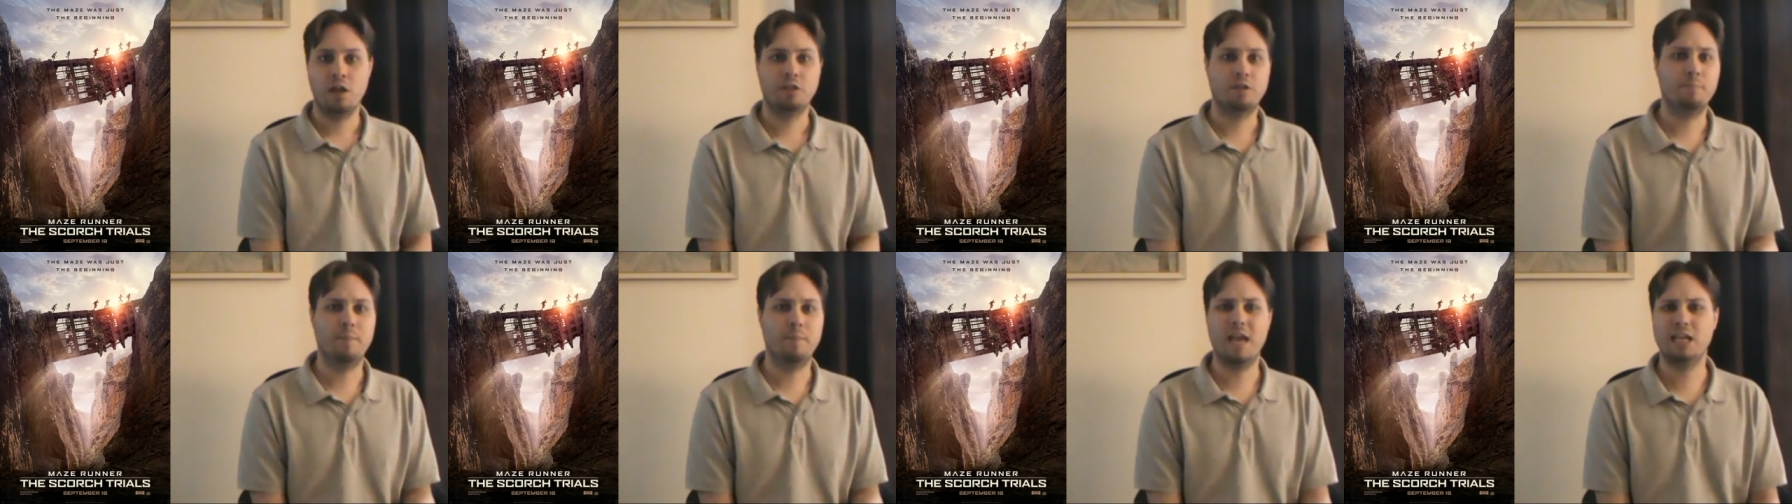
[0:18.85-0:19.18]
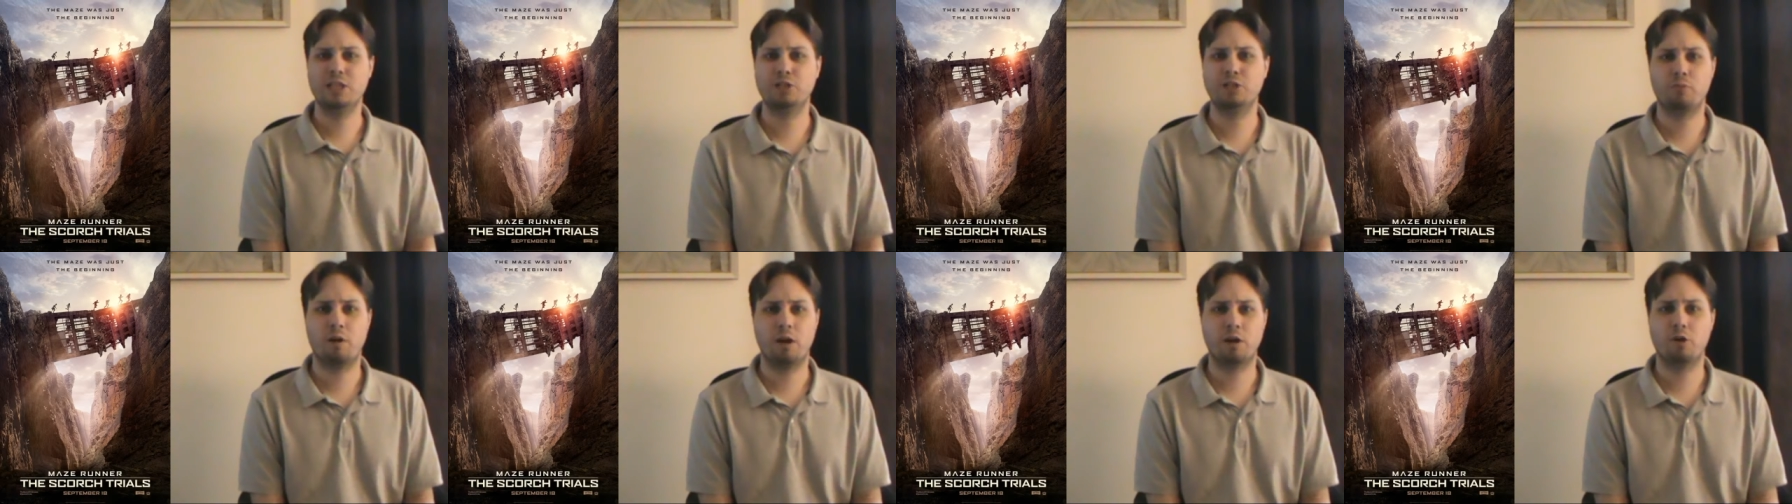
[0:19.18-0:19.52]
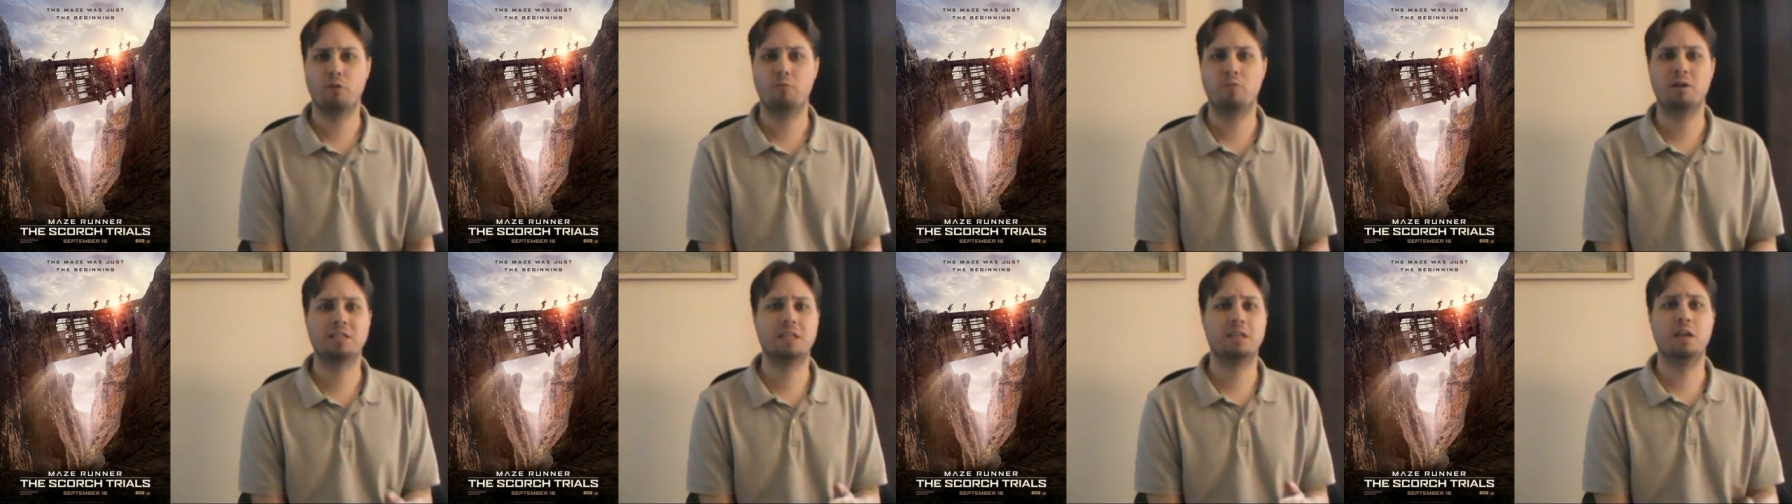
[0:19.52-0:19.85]
The Maze
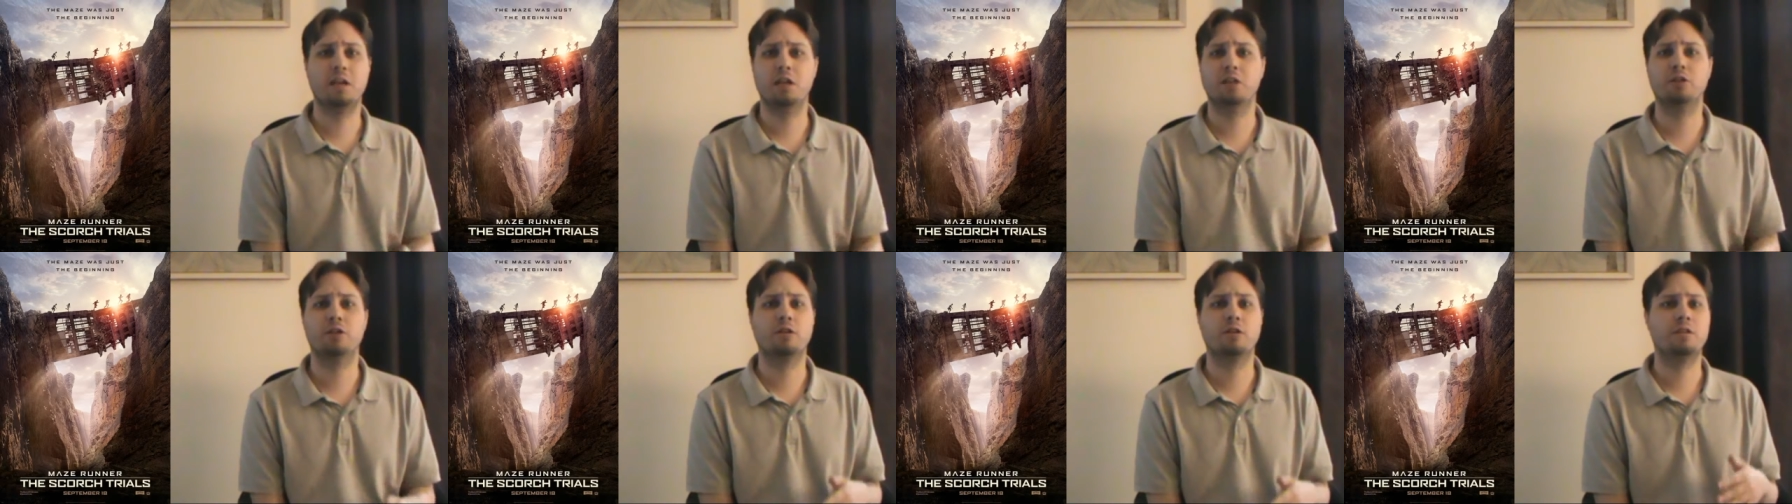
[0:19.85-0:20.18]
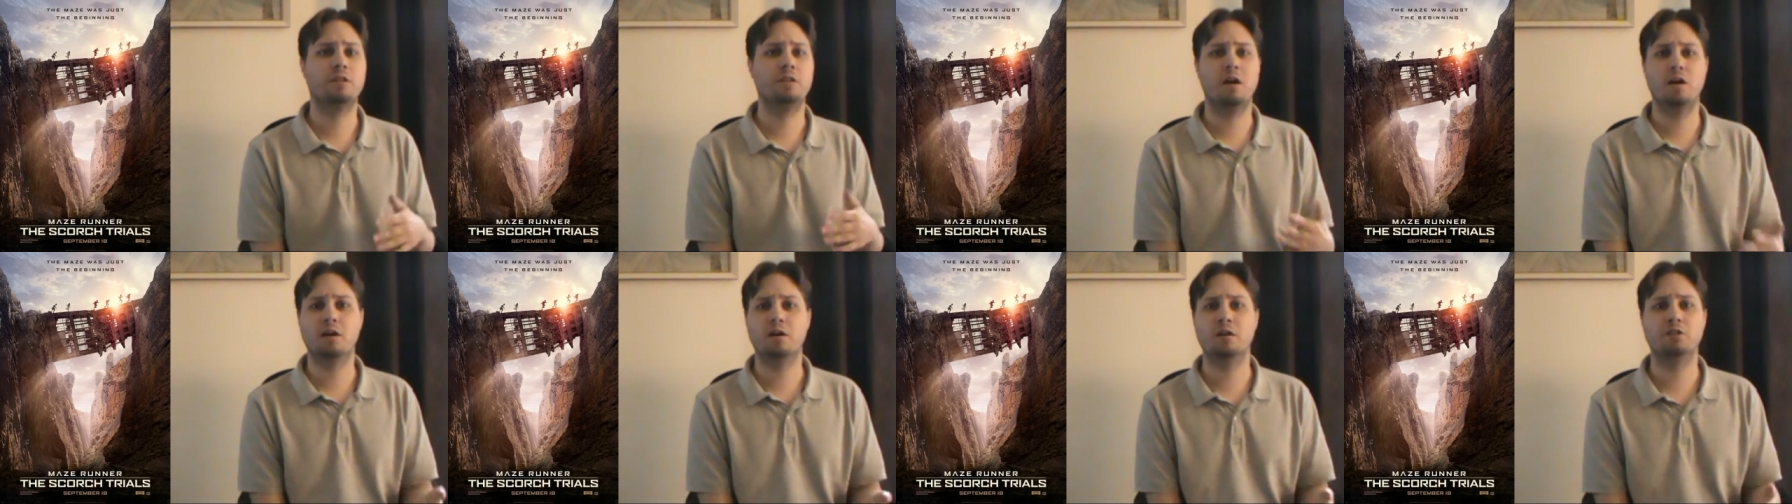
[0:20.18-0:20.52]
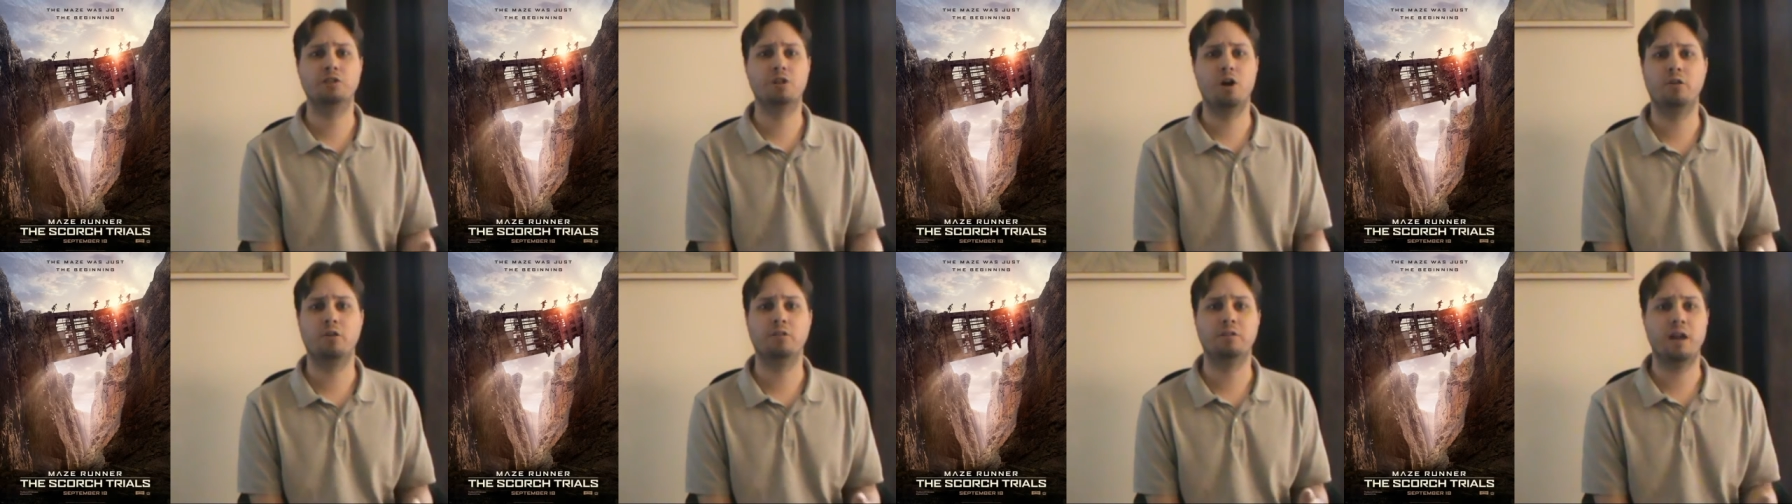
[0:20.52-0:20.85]
Runner was another young
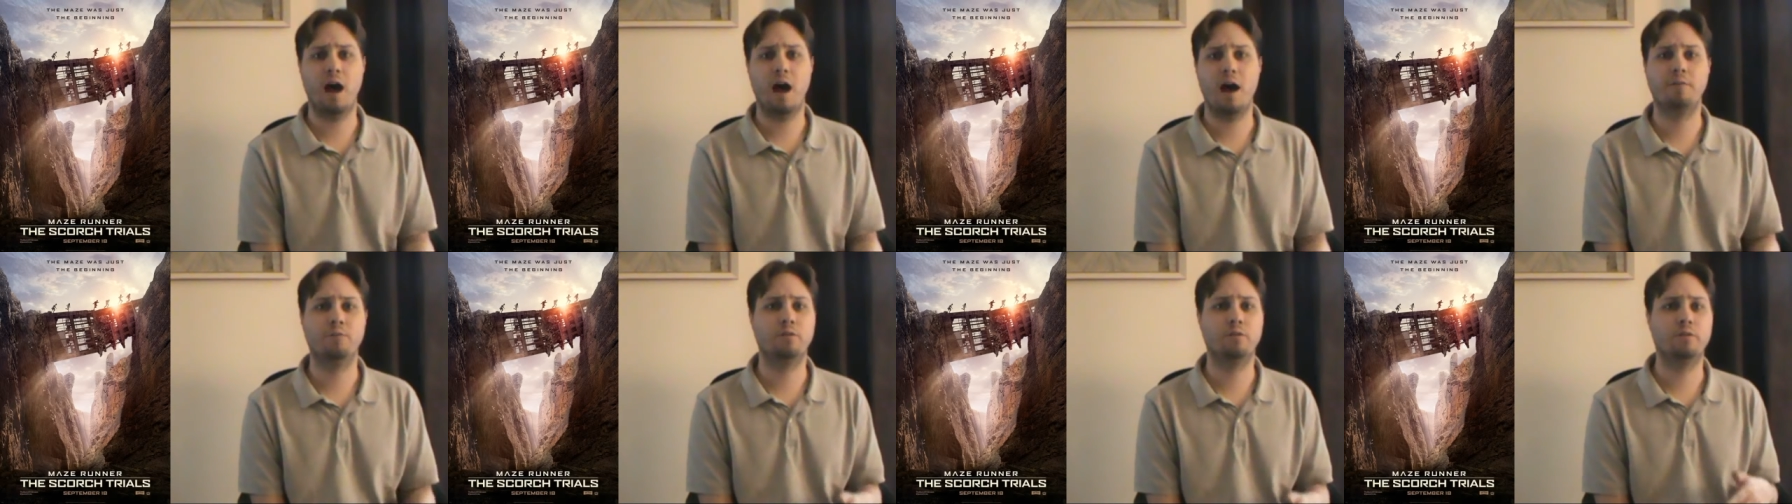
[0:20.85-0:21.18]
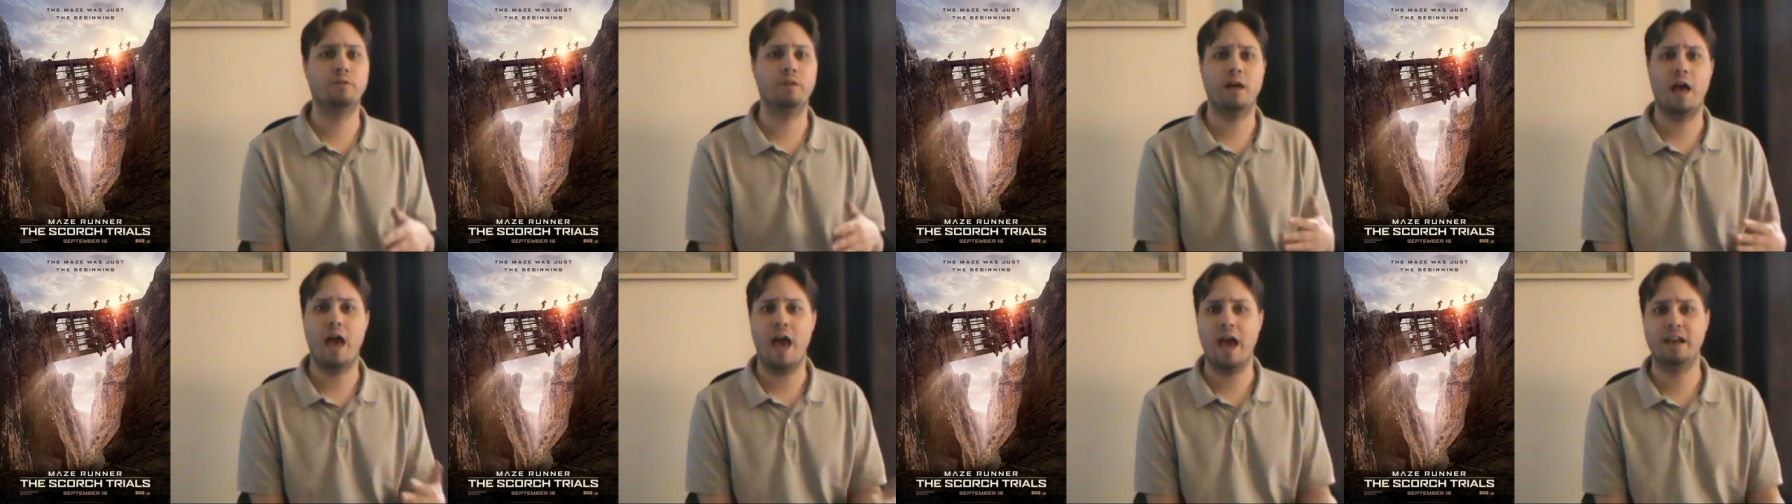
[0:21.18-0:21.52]
adult novel